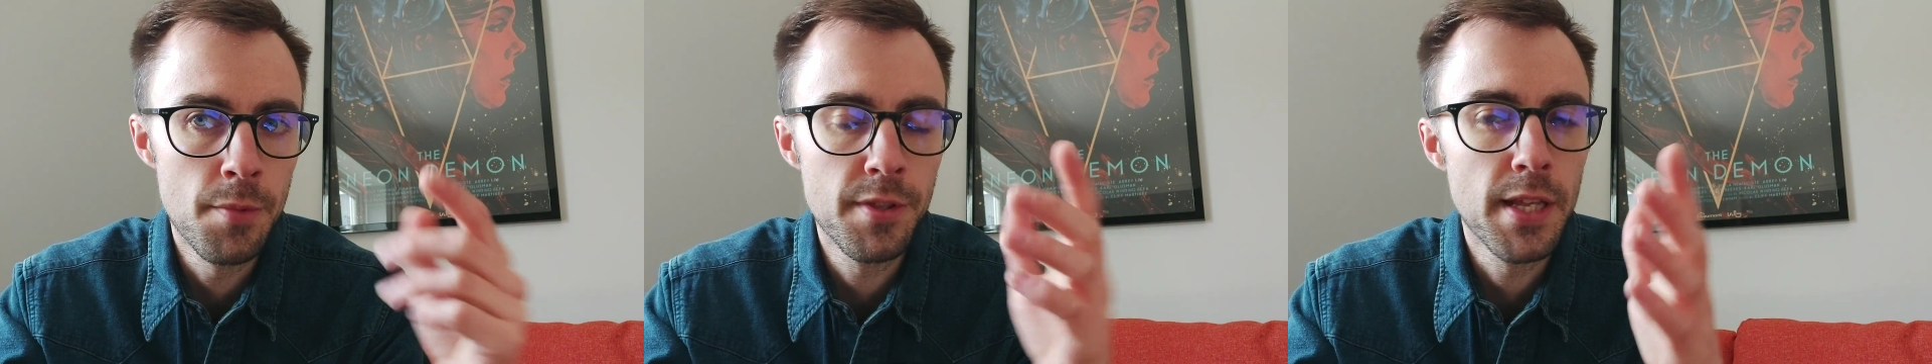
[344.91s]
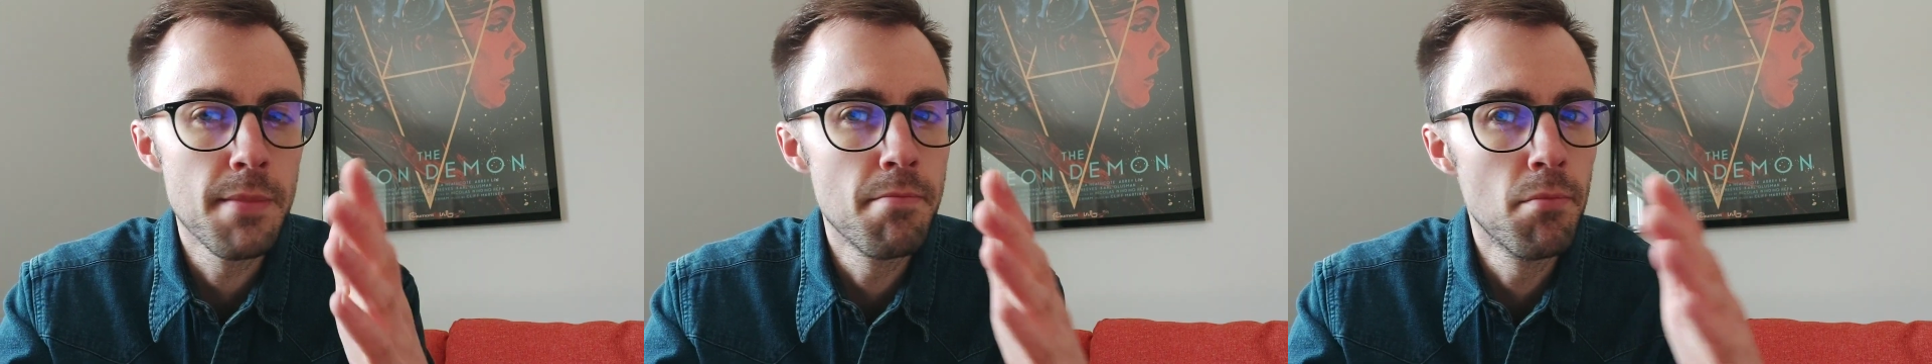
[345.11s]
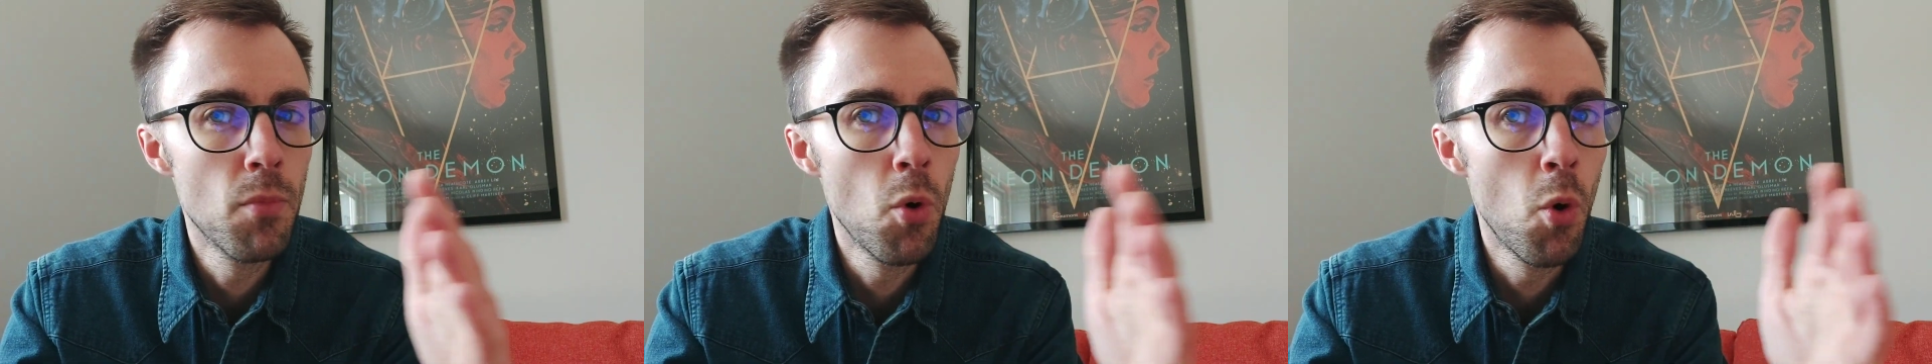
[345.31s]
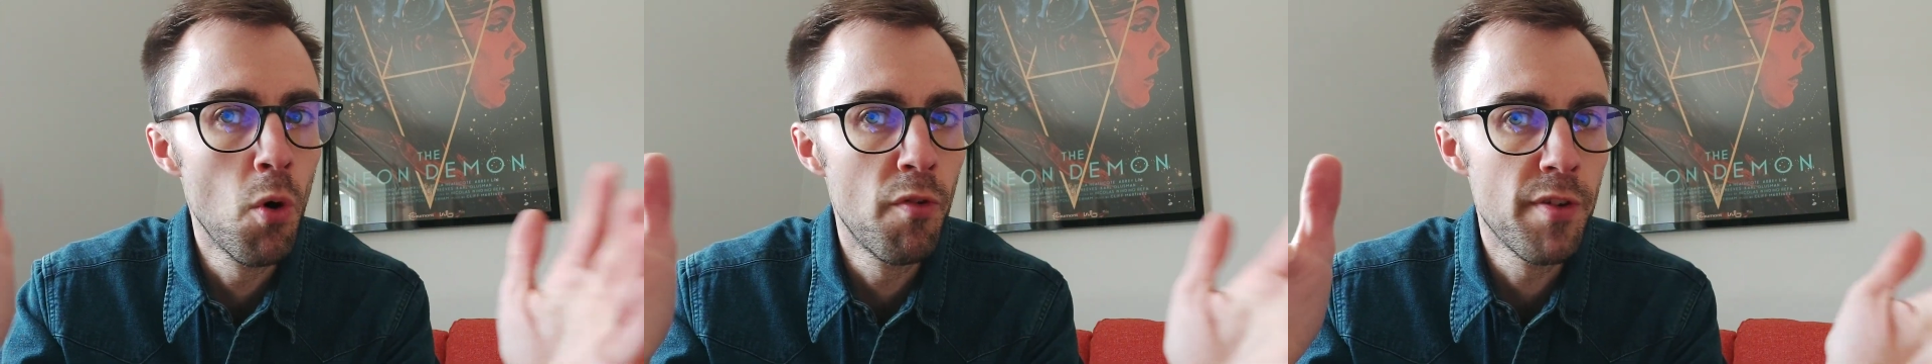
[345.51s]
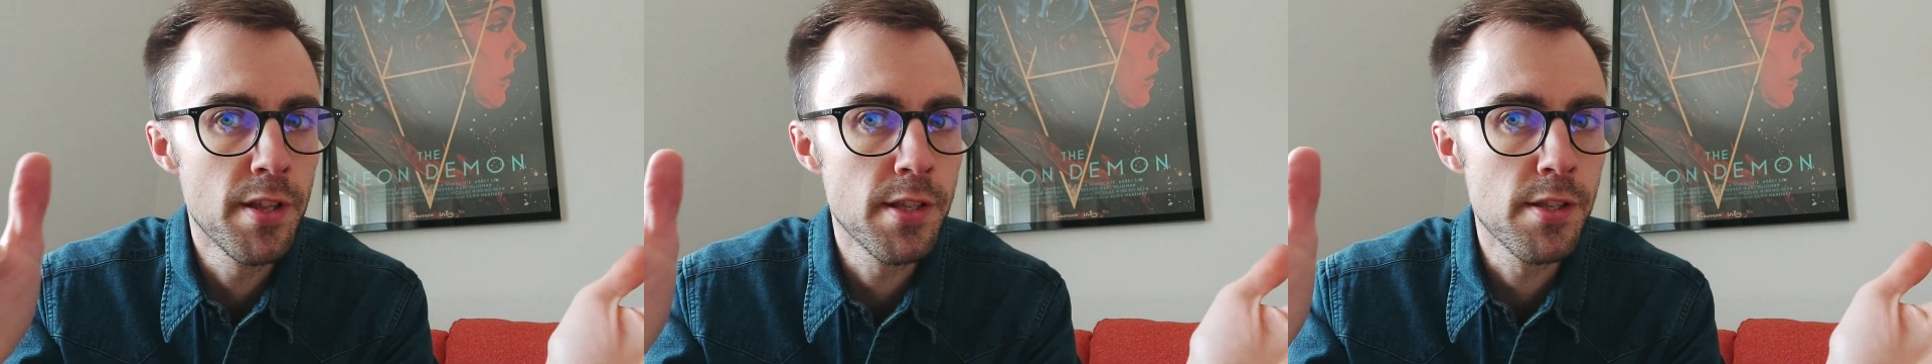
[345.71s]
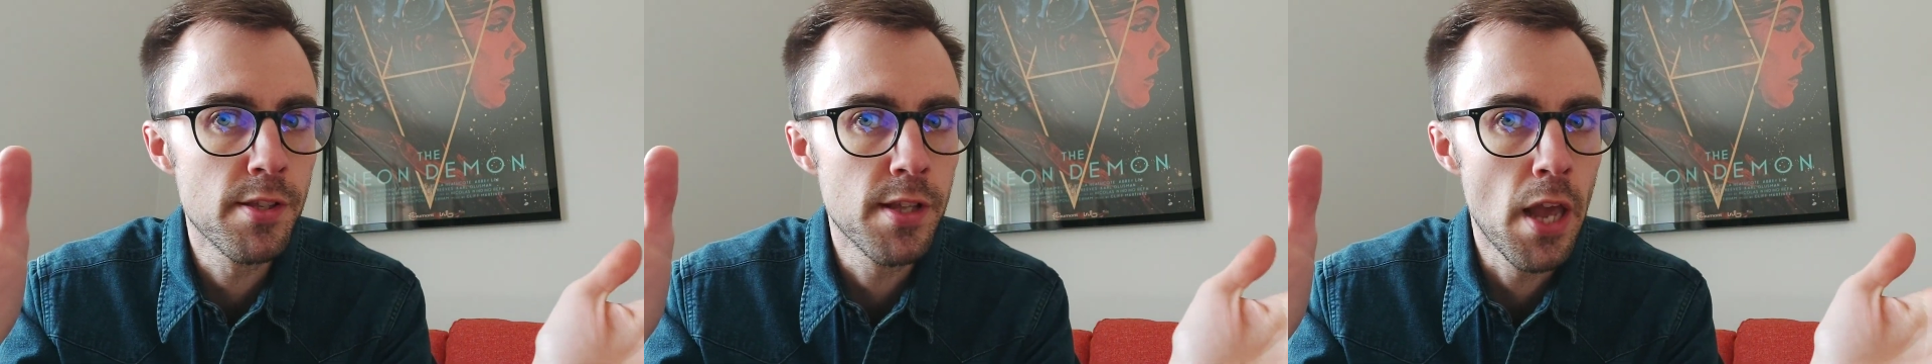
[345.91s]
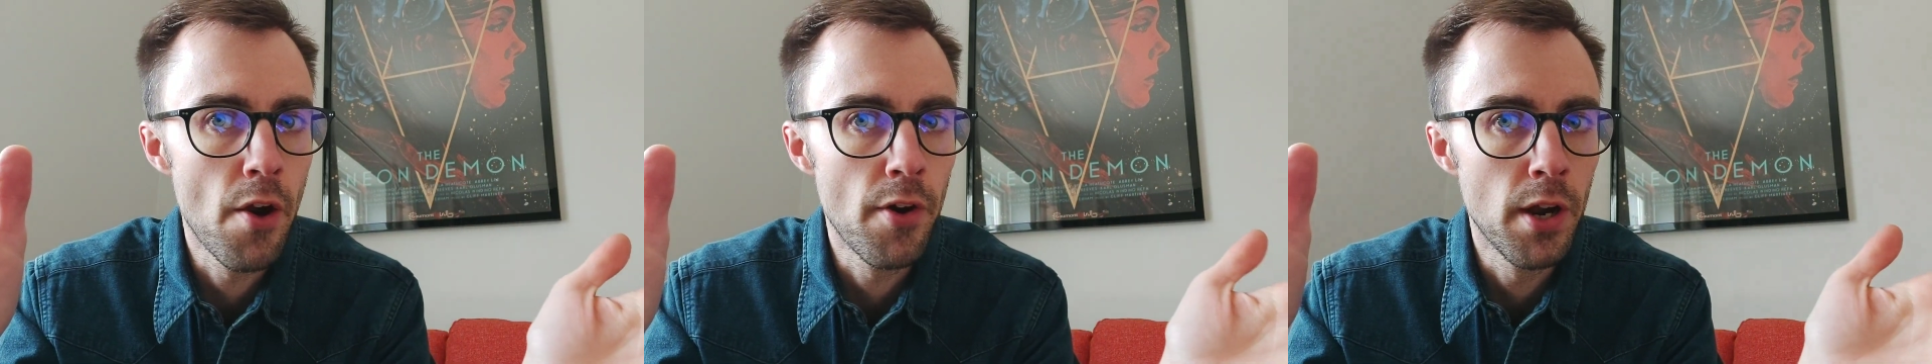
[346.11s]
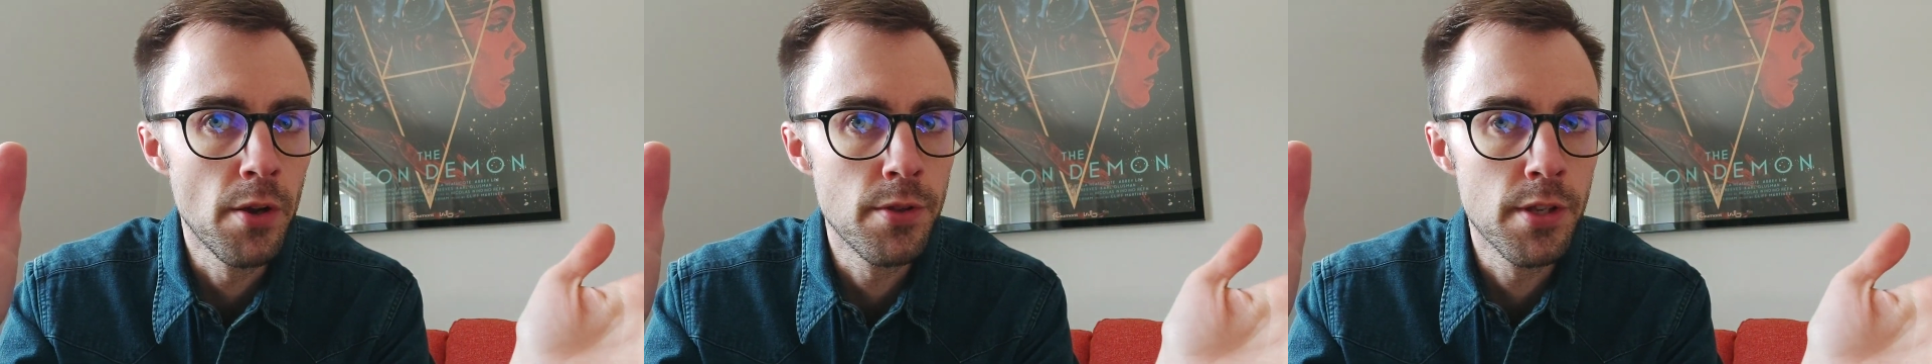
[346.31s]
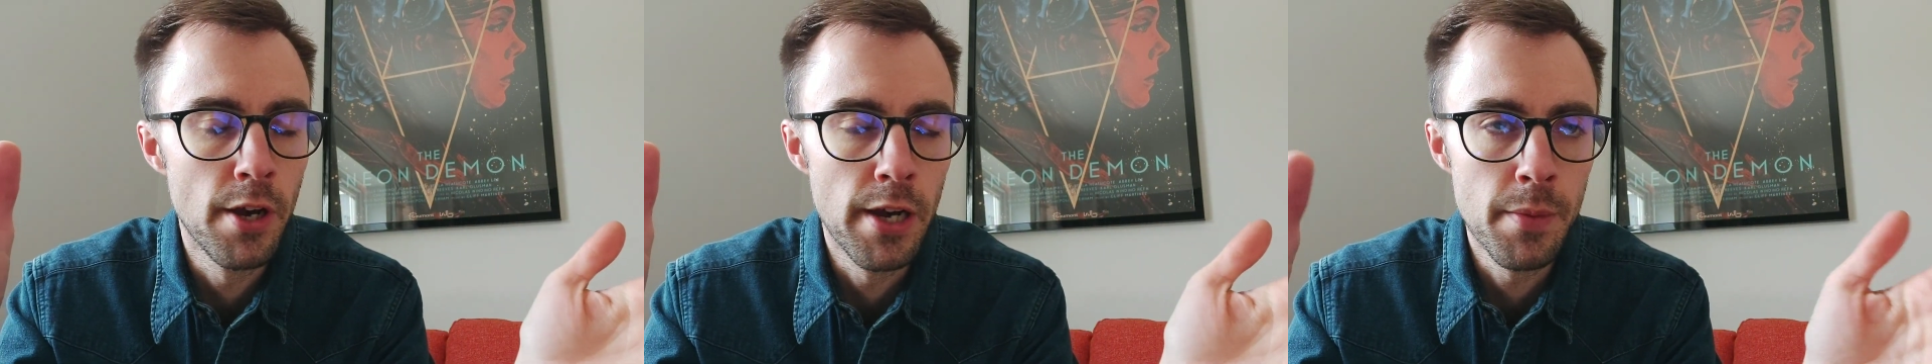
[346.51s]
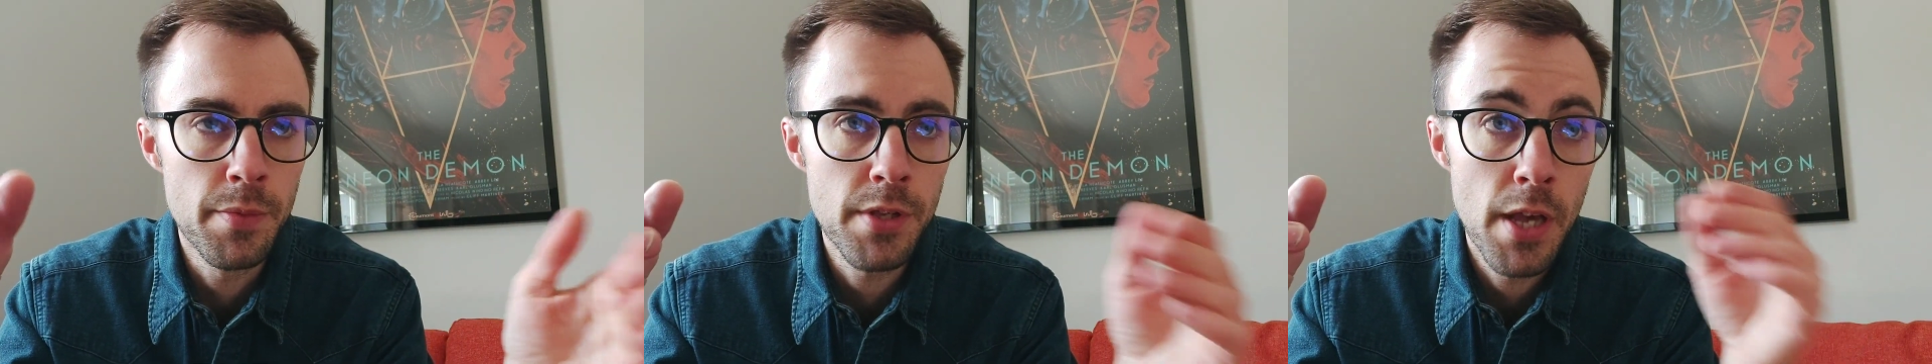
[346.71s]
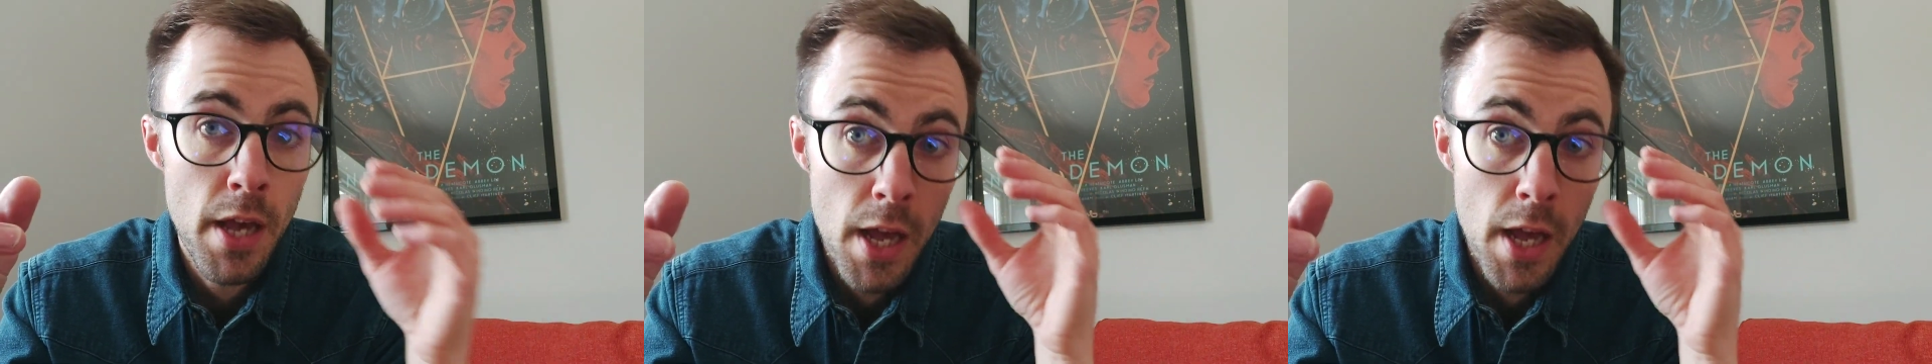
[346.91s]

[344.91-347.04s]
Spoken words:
They morph into stereotypes.